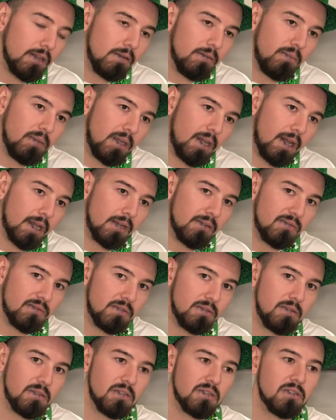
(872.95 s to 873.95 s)
You'd be kind of
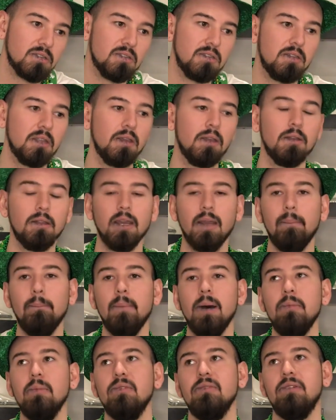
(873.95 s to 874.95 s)
just still
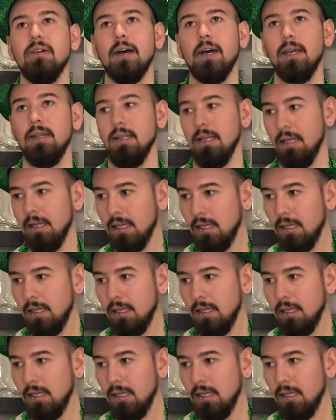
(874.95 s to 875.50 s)
mummified.